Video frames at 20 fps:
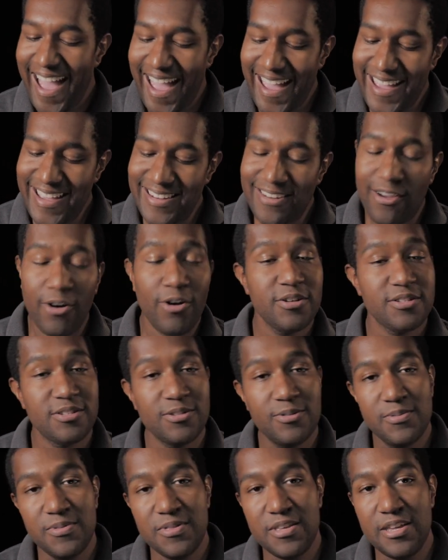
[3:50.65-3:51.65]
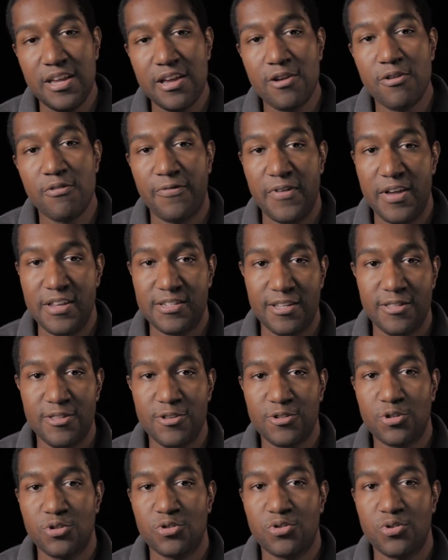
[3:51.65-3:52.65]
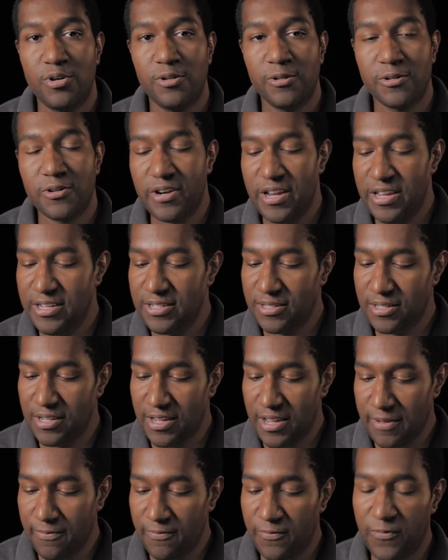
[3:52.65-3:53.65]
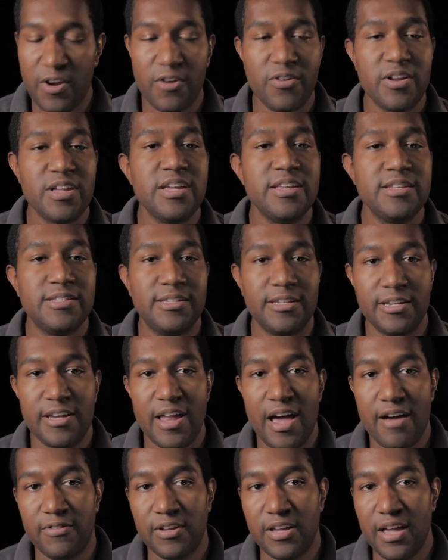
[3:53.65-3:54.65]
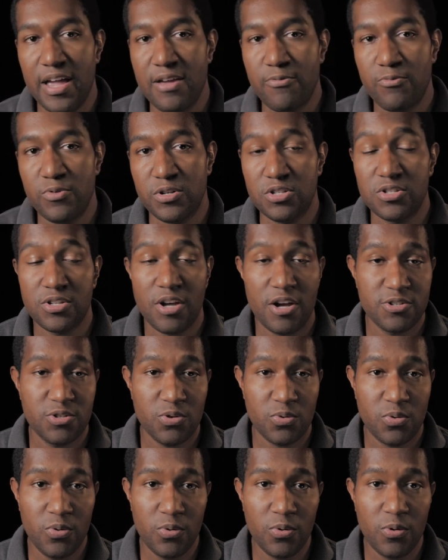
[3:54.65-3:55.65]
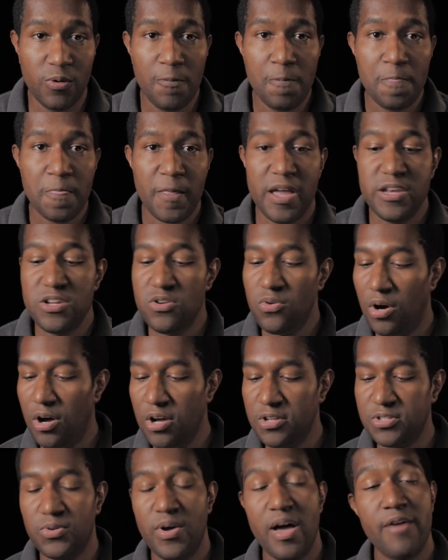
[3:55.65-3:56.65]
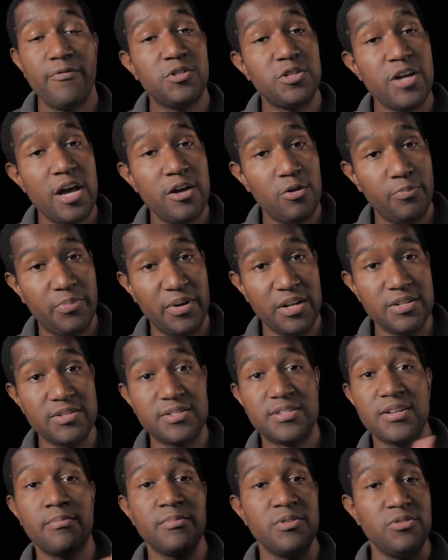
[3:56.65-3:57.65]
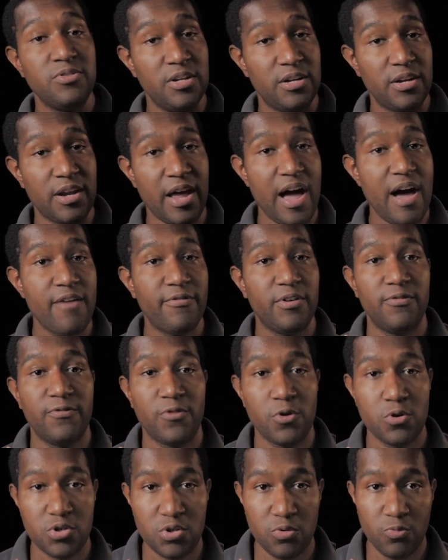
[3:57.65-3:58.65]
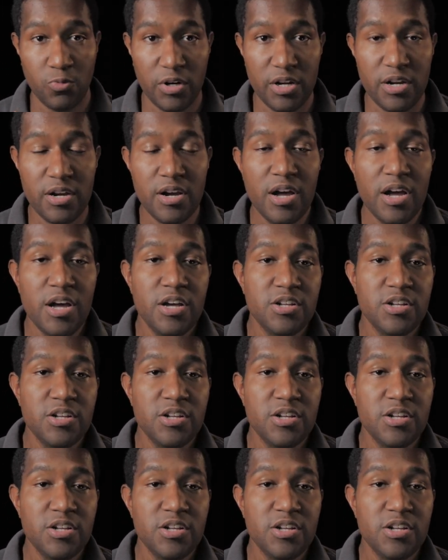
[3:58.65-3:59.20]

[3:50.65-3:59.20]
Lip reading: And also the interface on this controller is very easy to navigate, which is also cool. And you also have a channel button, something you didn't have on version 1.